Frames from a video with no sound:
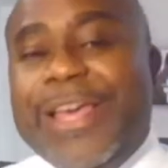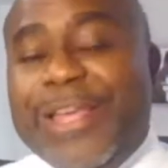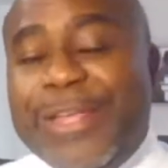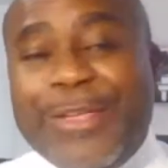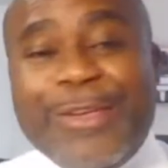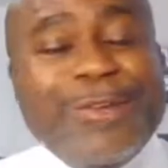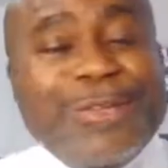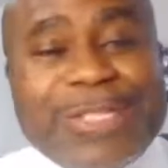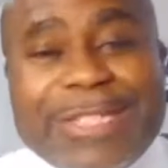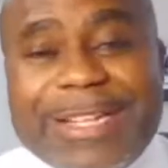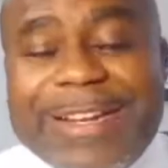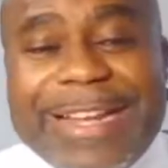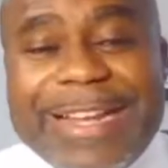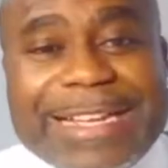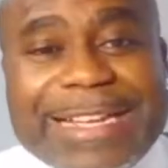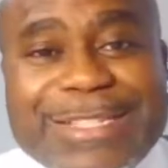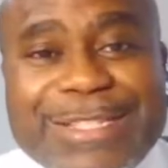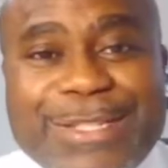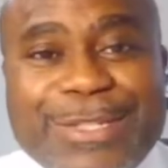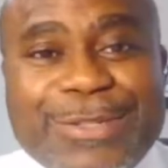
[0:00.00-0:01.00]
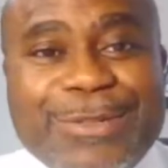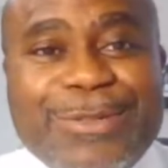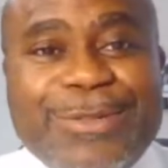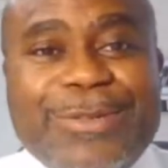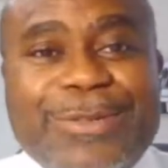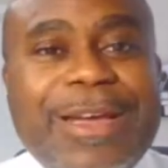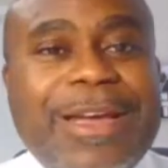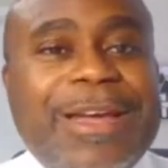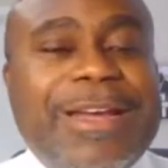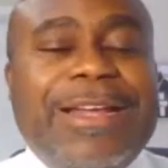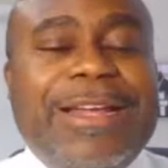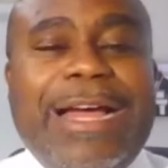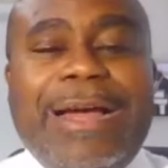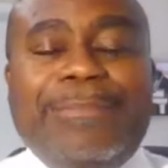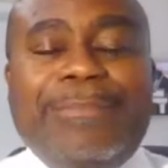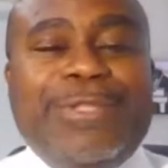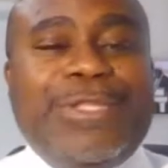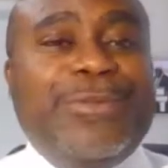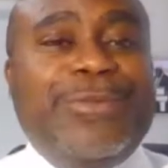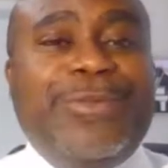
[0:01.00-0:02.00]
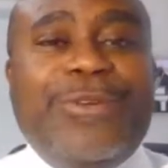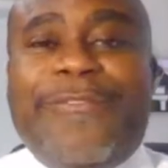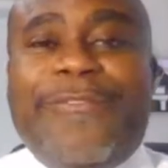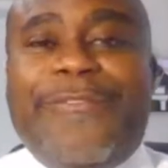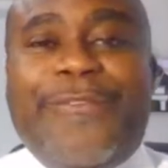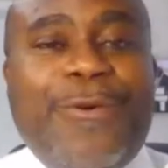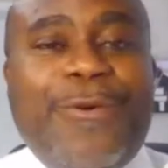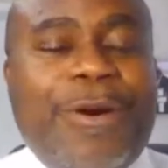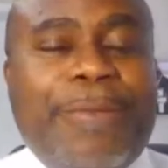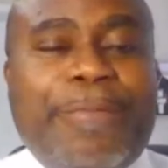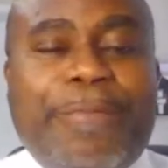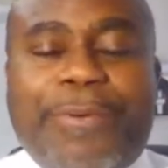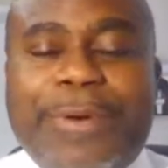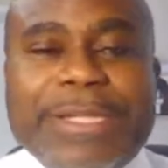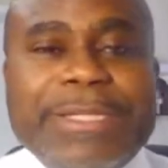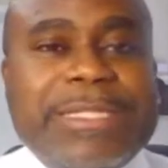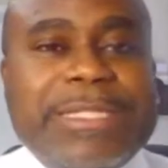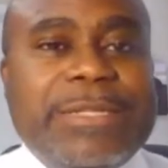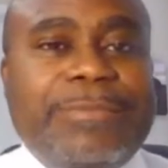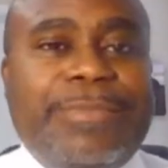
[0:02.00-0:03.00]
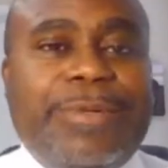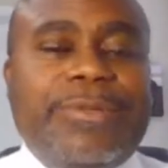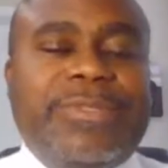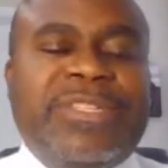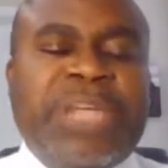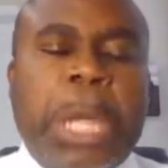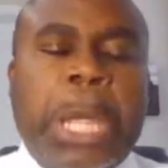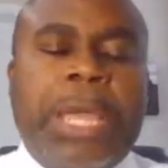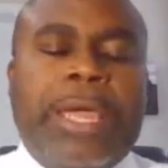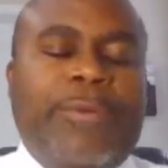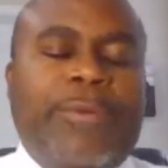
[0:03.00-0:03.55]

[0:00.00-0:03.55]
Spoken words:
Usually that's two to four principles.